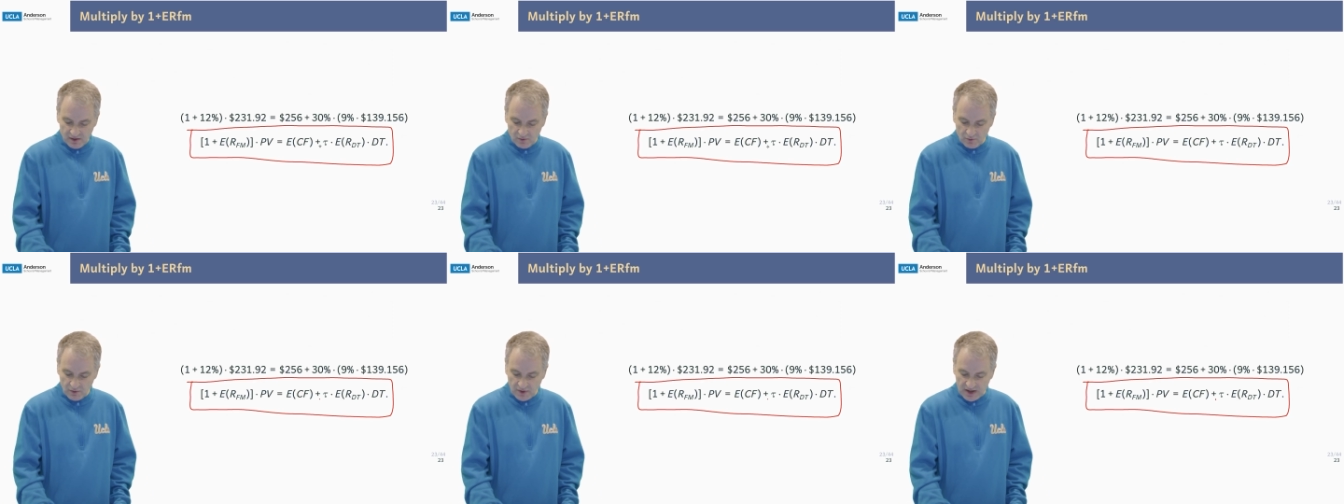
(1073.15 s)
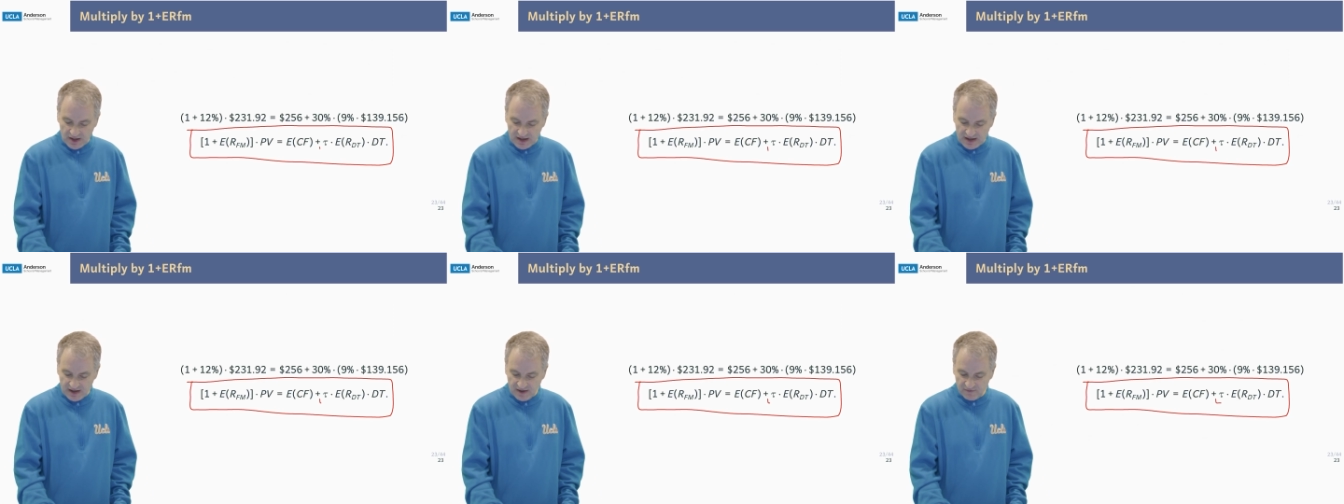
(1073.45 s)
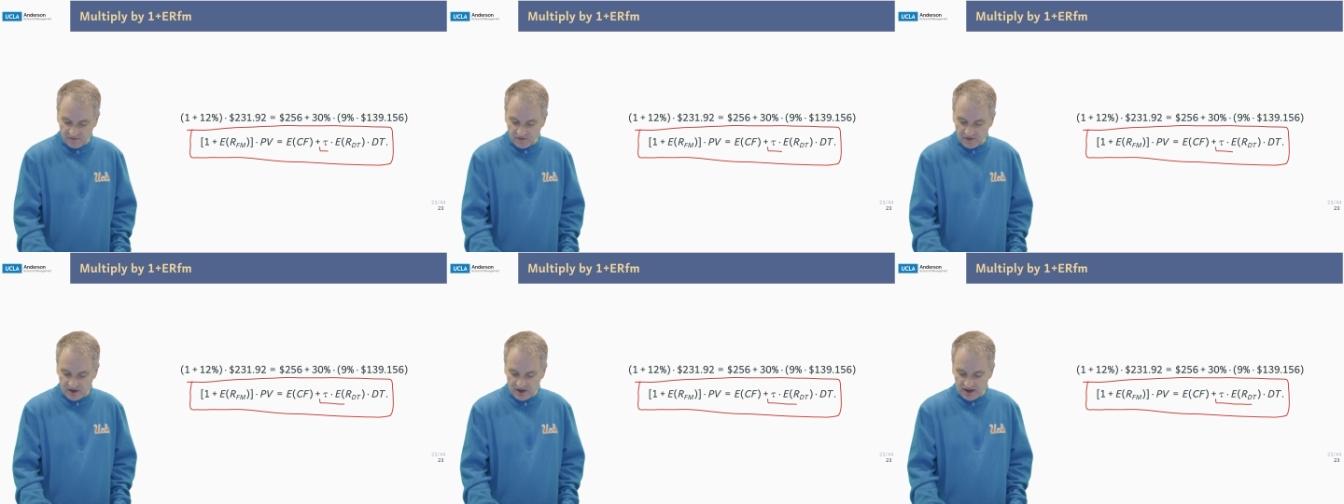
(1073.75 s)
We
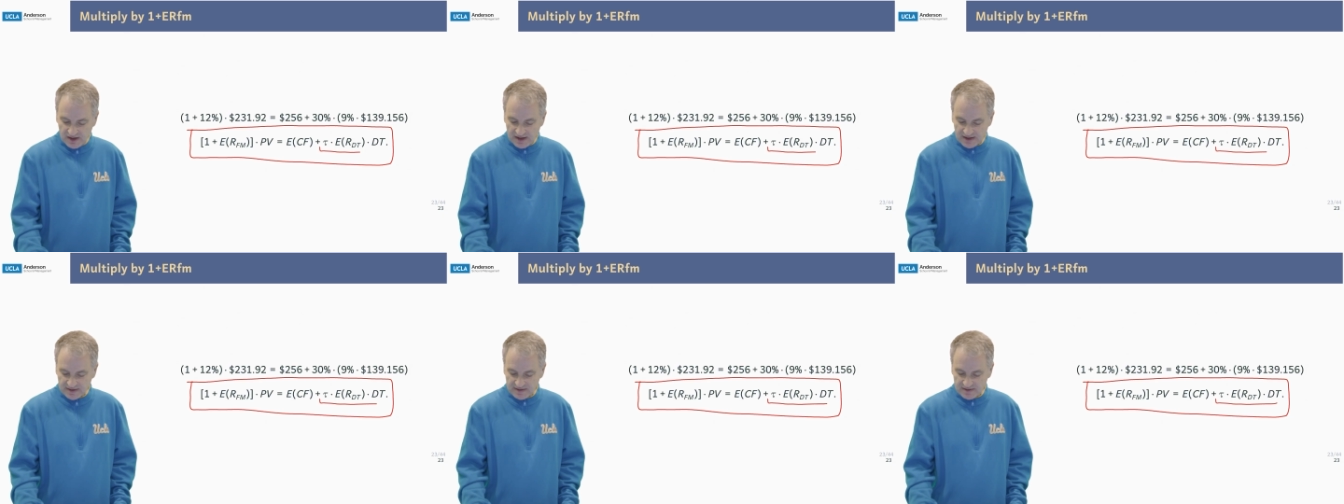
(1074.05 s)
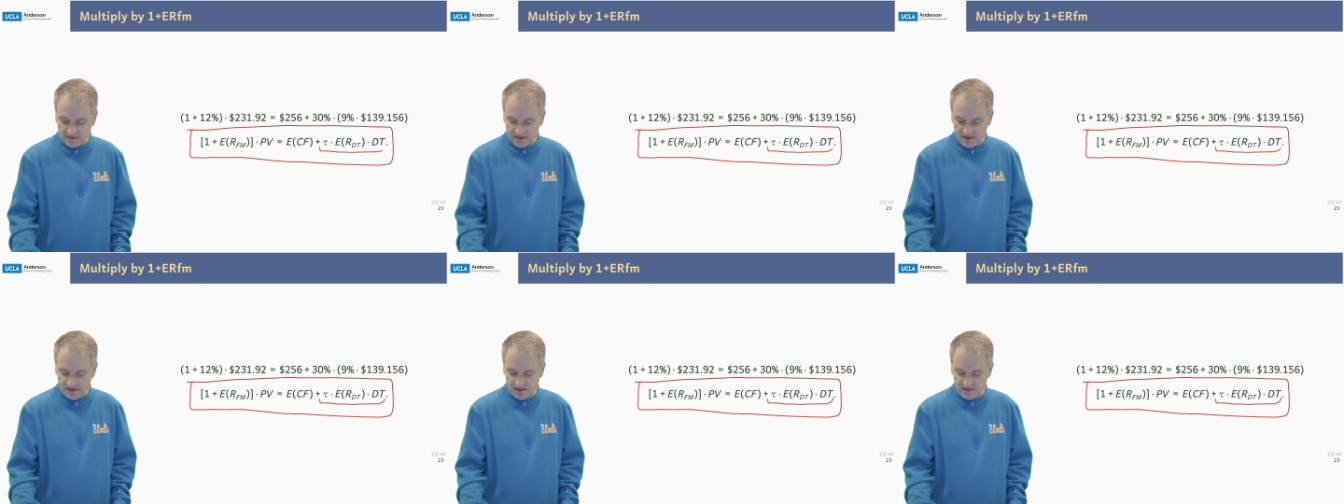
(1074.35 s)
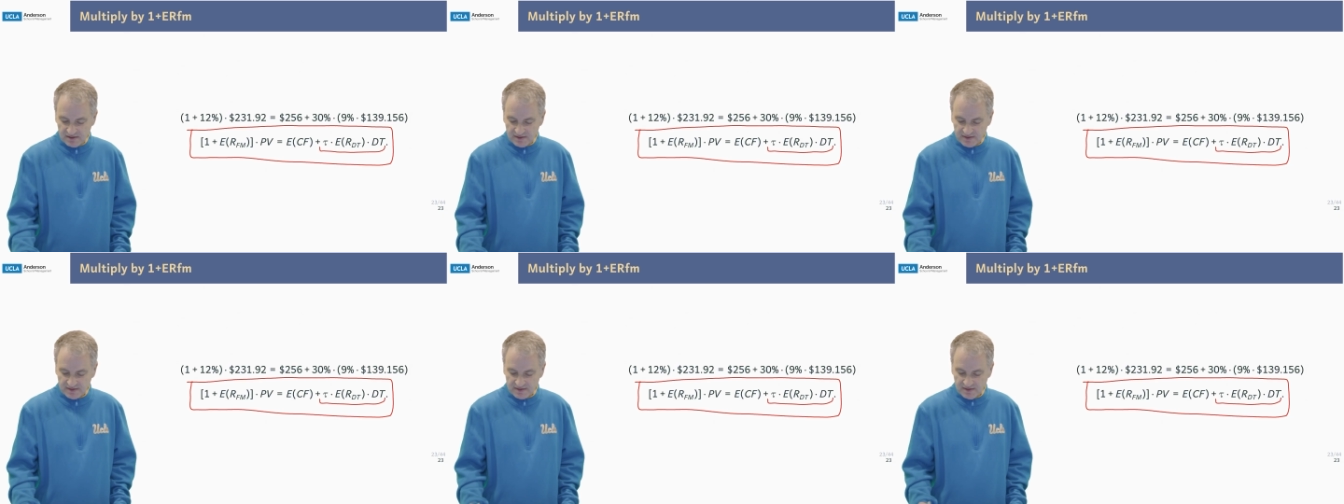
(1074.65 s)
have next
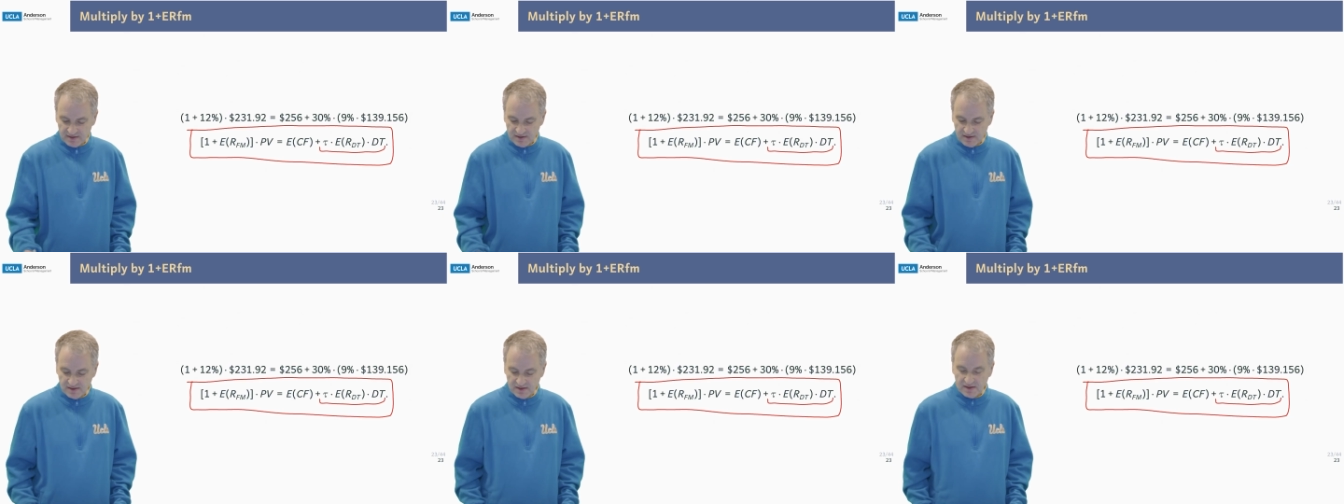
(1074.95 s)
year's